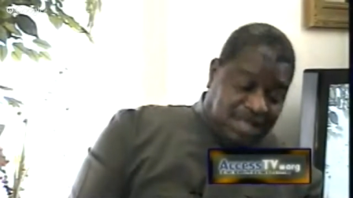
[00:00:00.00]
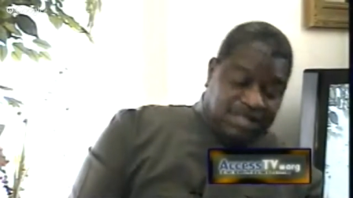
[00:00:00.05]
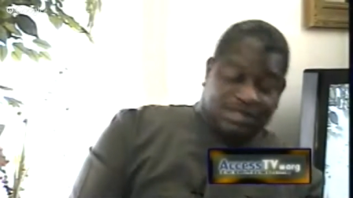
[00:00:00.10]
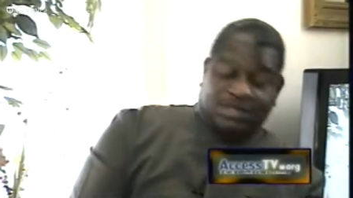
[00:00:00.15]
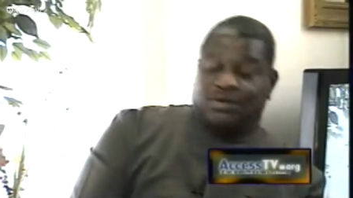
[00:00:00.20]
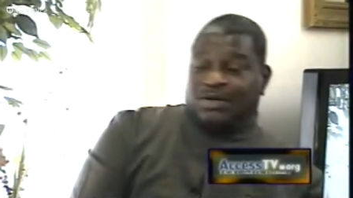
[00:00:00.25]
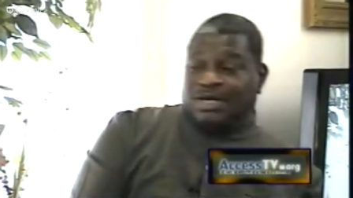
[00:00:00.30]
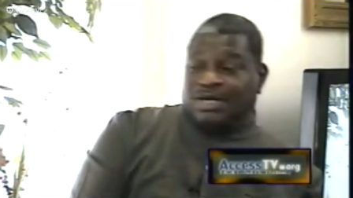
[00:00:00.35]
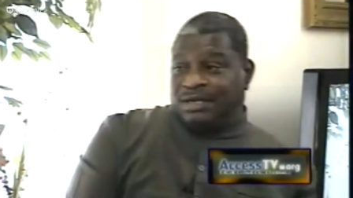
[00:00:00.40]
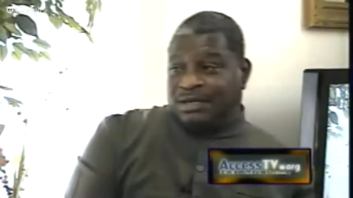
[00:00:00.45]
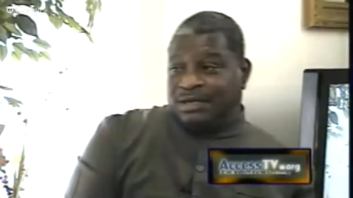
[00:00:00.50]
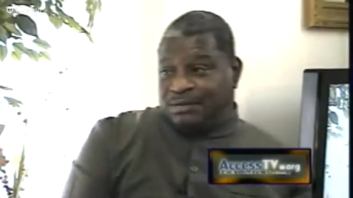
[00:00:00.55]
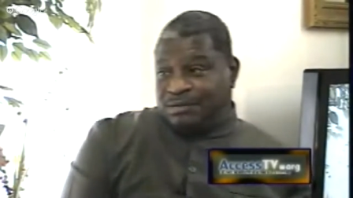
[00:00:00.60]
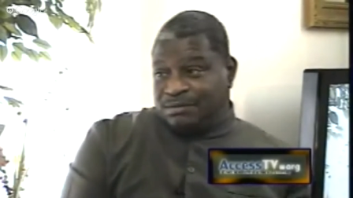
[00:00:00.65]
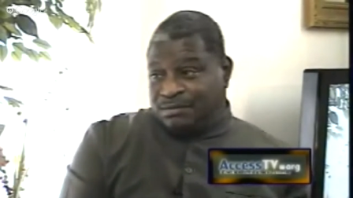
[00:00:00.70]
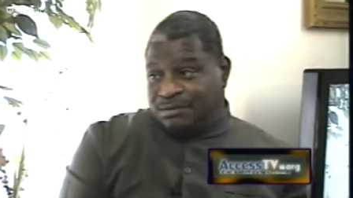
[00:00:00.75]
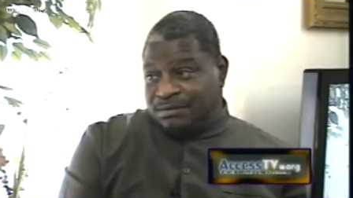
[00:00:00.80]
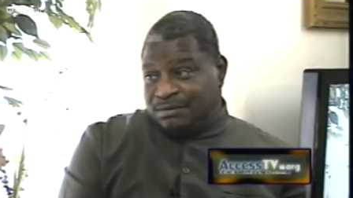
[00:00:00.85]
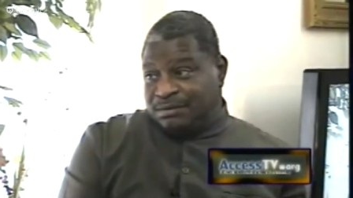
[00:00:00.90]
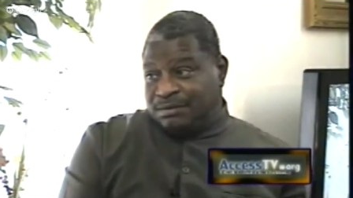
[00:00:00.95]
let's look at it
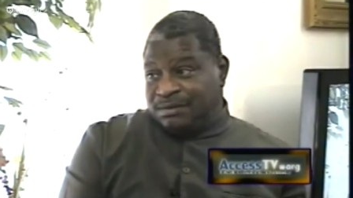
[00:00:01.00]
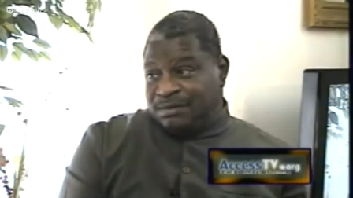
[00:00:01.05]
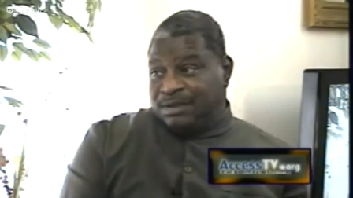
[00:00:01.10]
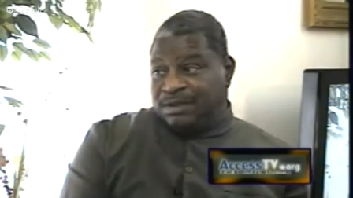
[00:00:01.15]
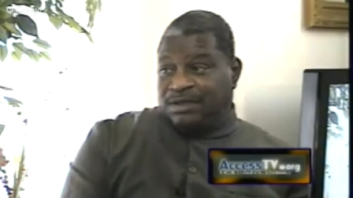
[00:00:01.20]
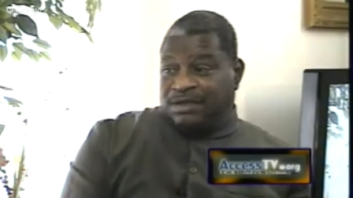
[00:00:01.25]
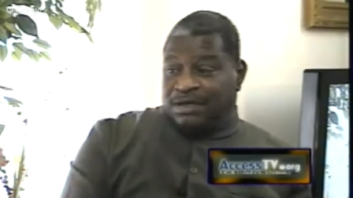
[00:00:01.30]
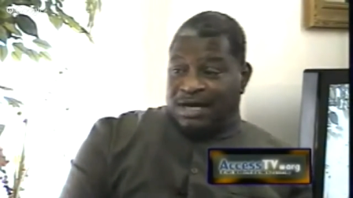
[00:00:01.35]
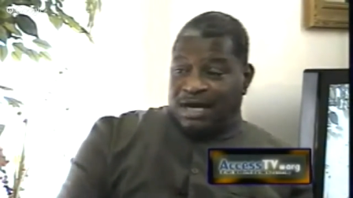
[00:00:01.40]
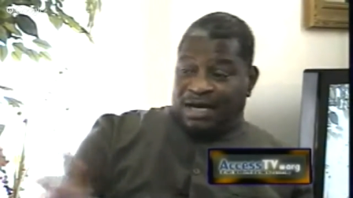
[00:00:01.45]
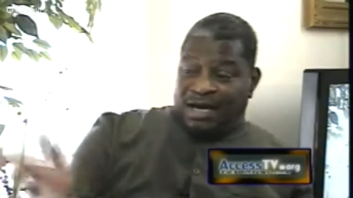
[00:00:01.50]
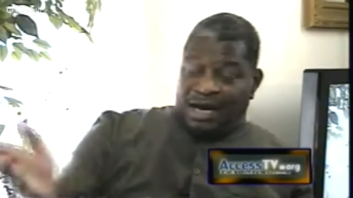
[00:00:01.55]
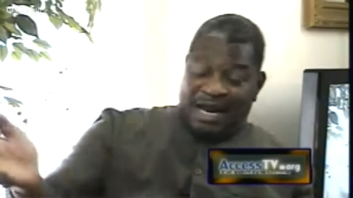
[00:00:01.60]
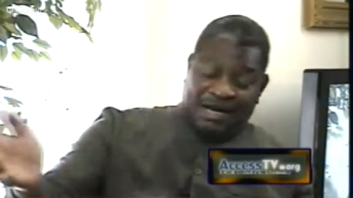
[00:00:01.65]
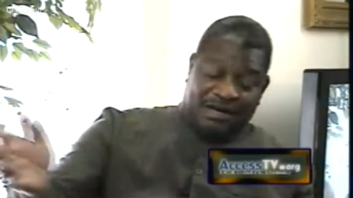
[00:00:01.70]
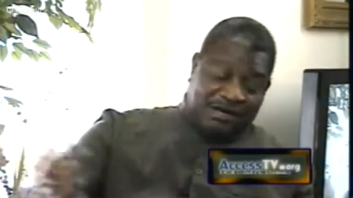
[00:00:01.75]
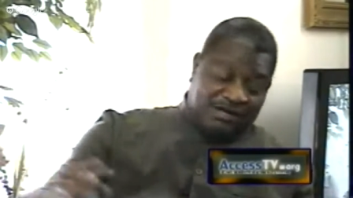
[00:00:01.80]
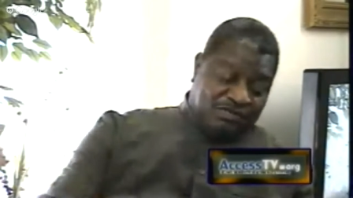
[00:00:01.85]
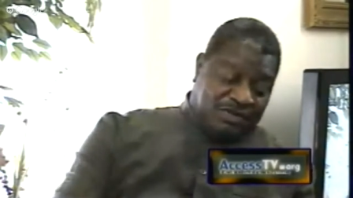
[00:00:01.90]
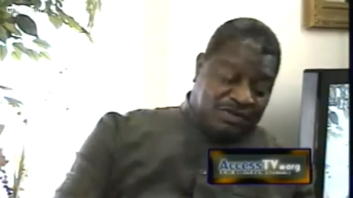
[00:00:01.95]
at
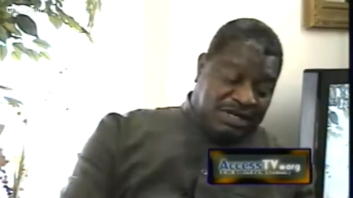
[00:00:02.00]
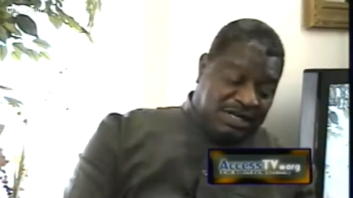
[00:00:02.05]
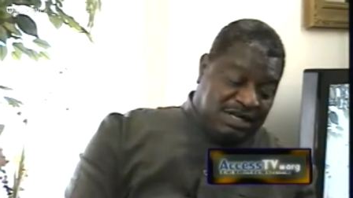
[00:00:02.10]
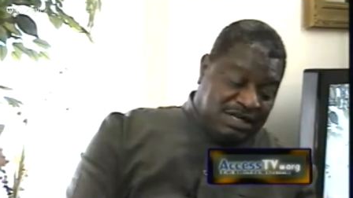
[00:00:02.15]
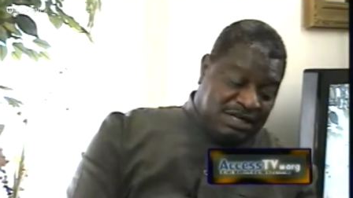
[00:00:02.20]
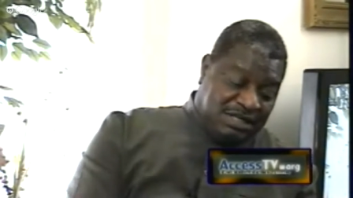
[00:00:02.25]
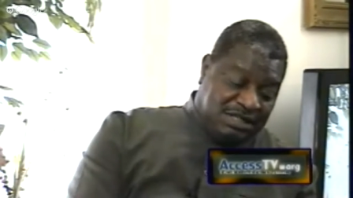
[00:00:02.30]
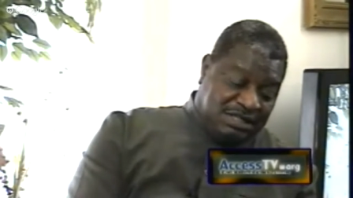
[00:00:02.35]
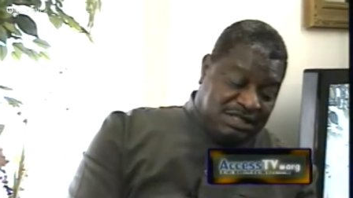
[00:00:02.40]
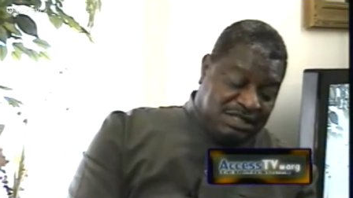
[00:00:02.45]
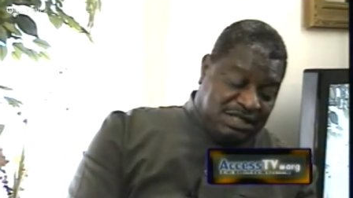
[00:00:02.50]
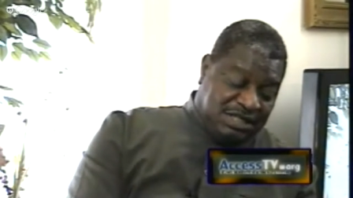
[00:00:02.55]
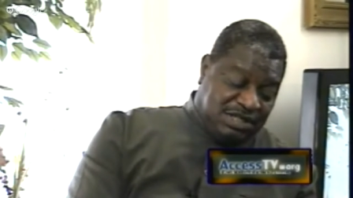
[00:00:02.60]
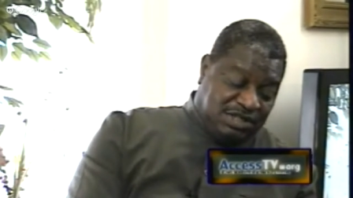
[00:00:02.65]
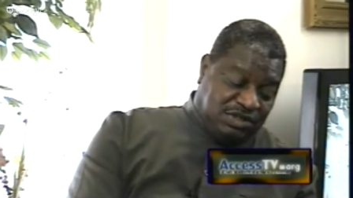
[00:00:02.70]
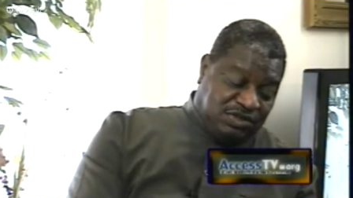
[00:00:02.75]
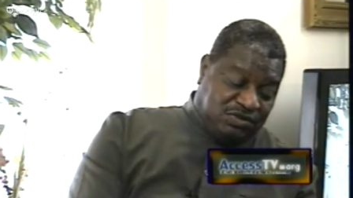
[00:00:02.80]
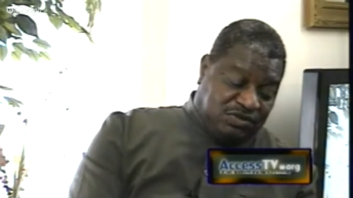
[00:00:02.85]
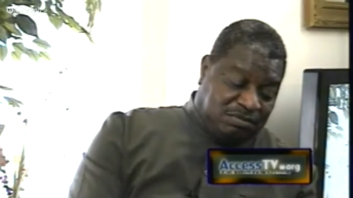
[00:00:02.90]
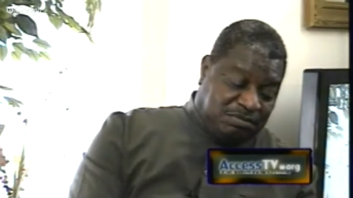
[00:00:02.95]
night they the
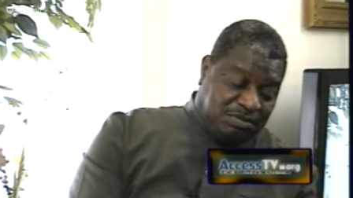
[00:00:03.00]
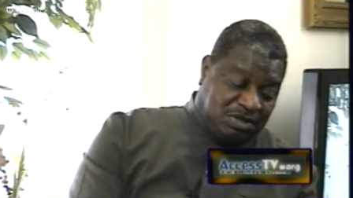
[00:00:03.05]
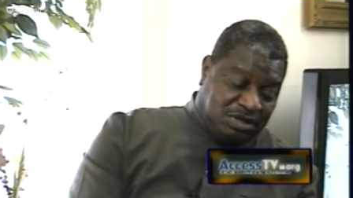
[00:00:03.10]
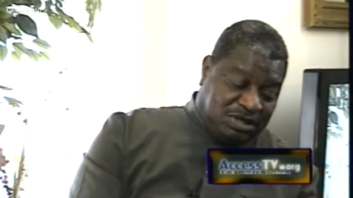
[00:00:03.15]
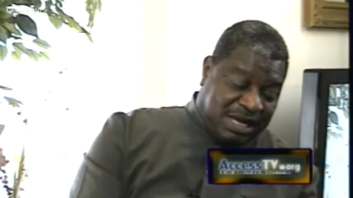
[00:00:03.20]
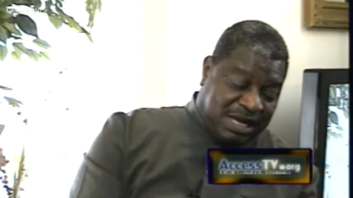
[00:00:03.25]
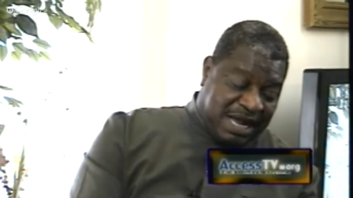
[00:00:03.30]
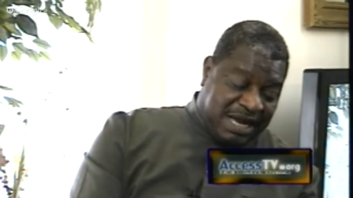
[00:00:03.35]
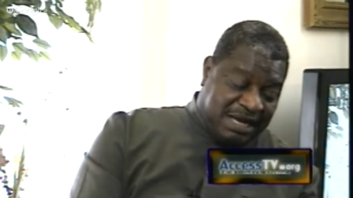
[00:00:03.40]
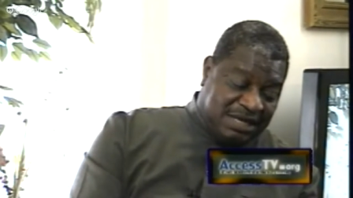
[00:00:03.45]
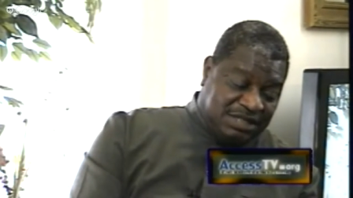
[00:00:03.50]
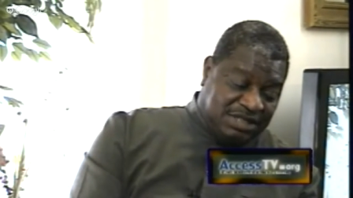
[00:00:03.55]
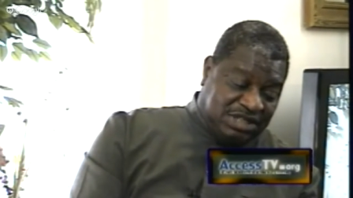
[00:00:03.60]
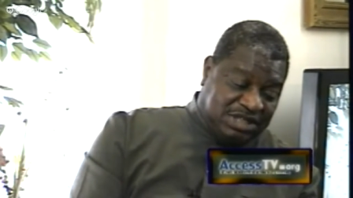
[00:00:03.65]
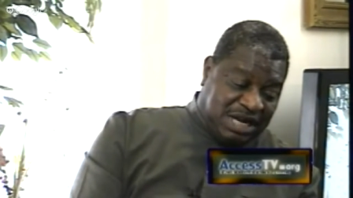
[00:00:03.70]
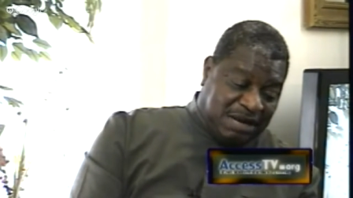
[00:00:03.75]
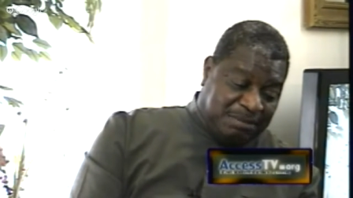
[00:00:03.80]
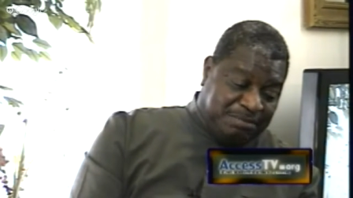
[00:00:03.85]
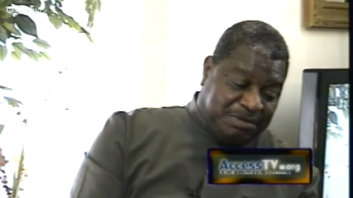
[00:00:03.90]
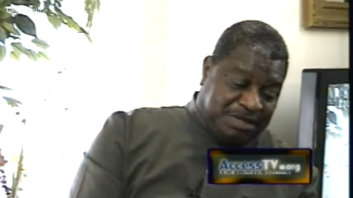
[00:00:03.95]
issue about Al
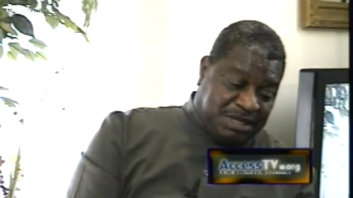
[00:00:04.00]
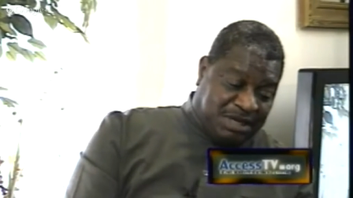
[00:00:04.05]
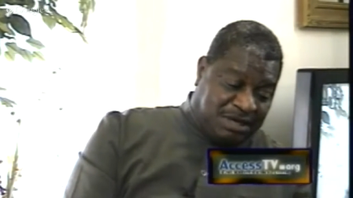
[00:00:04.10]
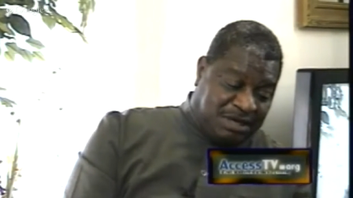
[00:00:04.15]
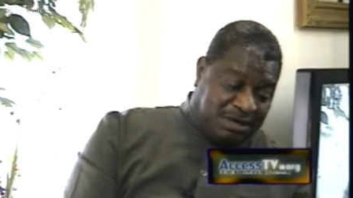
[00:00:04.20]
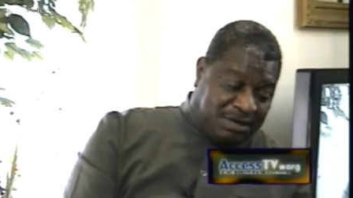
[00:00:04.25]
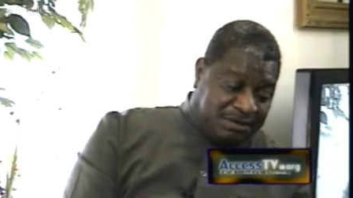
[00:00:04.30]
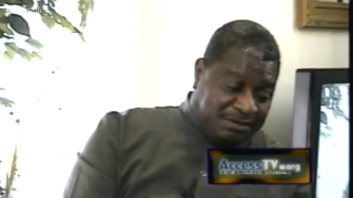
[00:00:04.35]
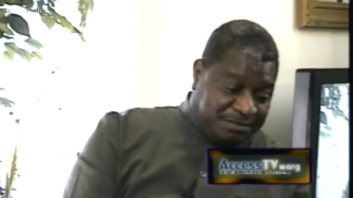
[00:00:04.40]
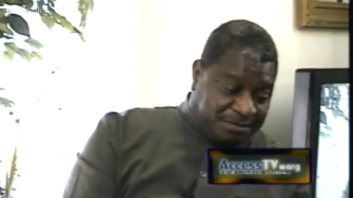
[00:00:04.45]
Sharpton.